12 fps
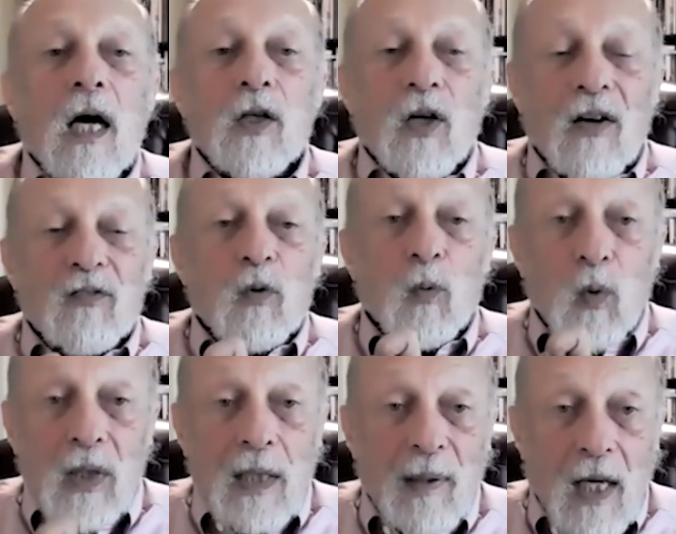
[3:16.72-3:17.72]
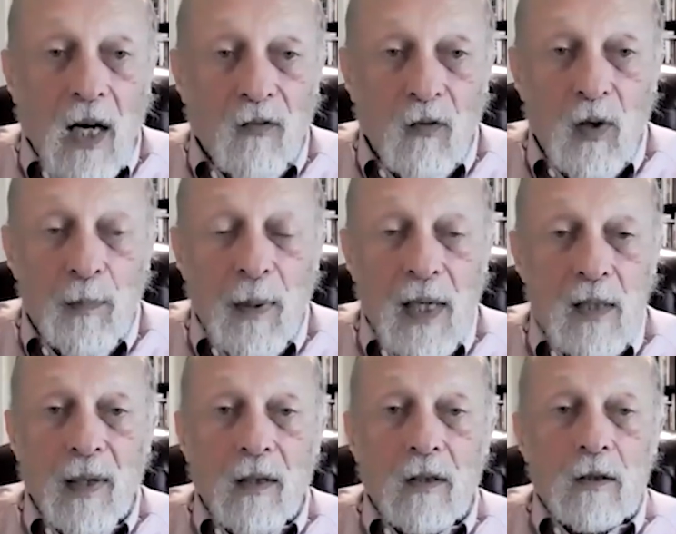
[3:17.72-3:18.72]
you have to really be careful with
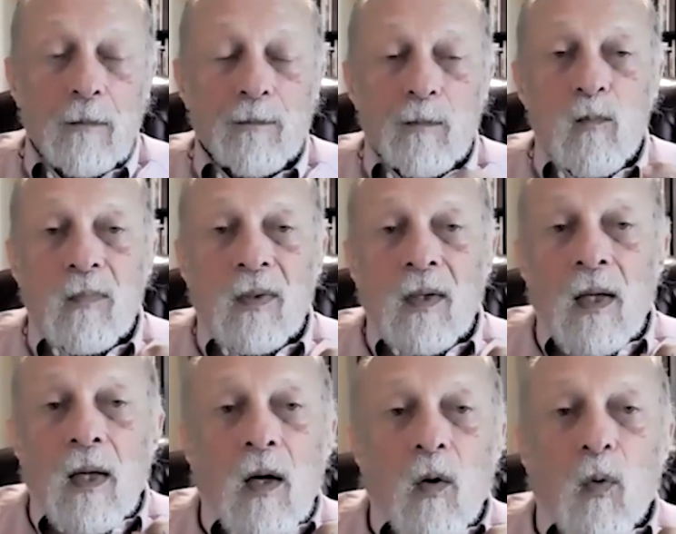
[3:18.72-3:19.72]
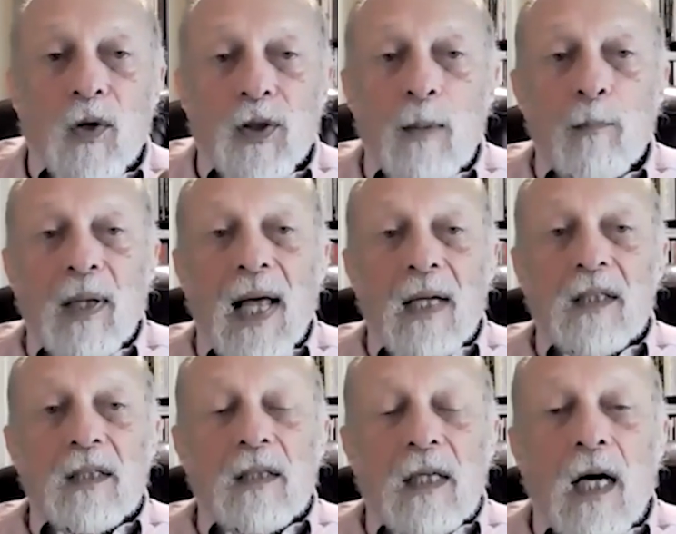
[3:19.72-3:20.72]
pacemakers. With
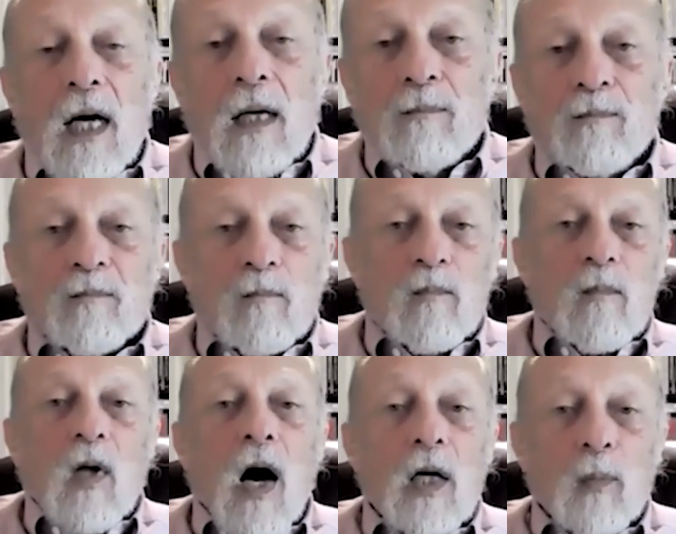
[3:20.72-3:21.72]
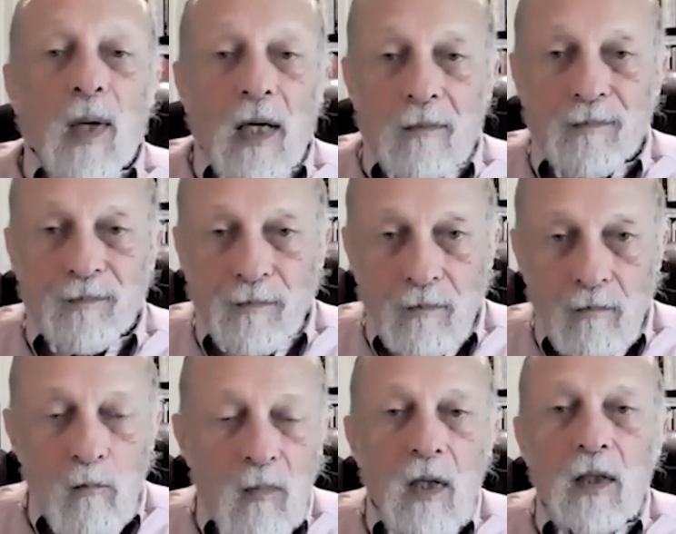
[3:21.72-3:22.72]
implanted um, hardware,
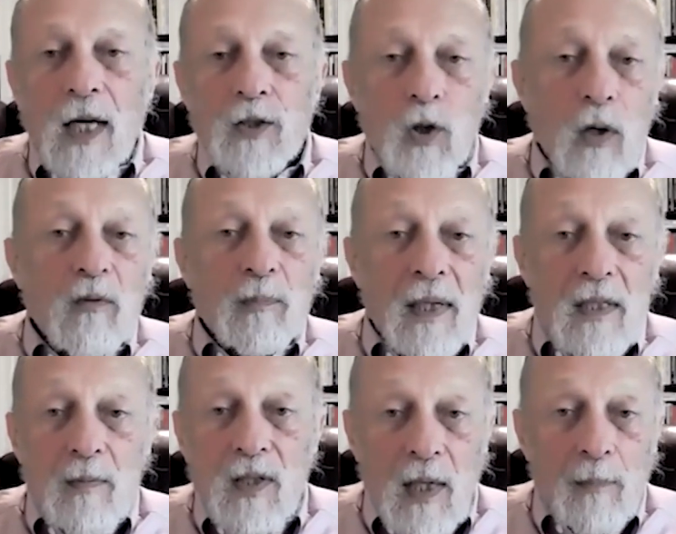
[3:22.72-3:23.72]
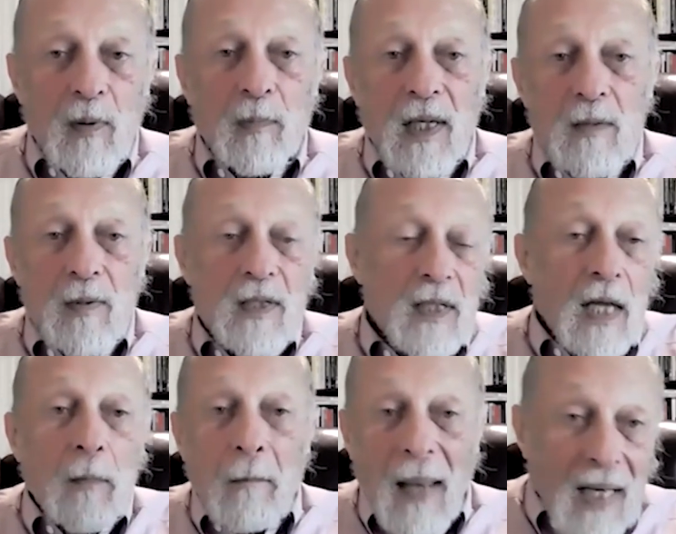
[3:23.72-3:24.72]
like joint replacements and hip replacements, and
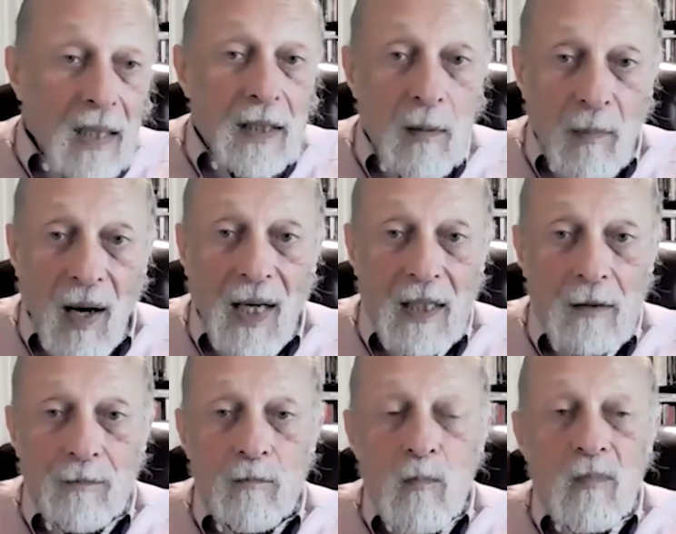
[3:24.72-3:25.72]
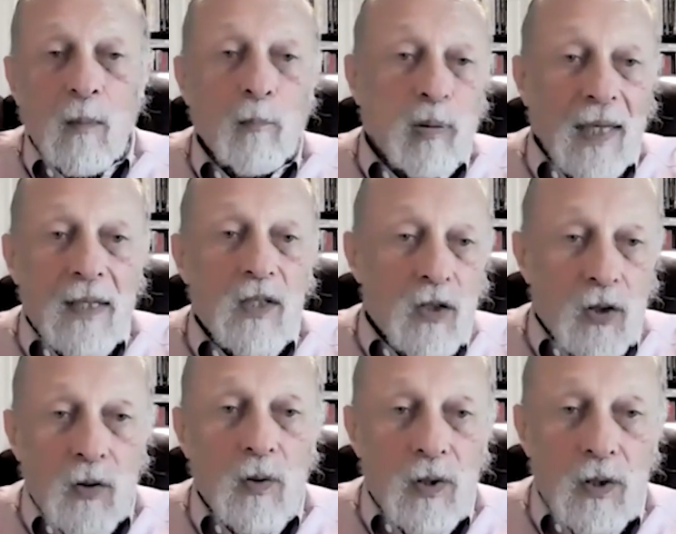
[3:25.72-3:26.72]
other metal in the body, plates and
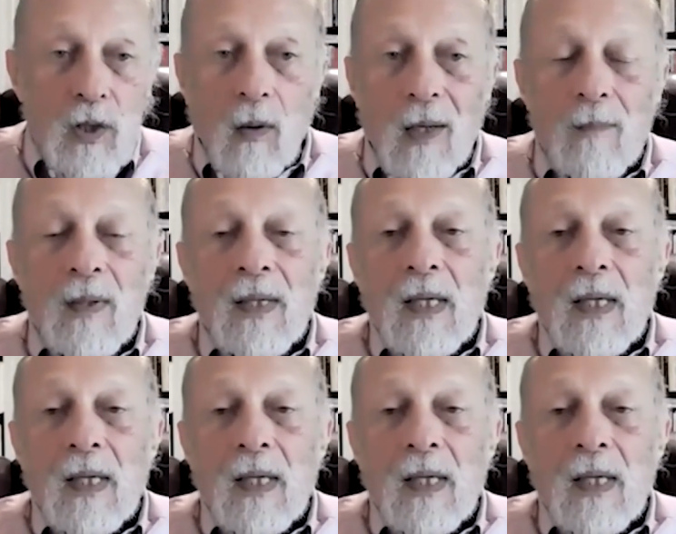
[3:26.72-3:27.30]
screws and so on,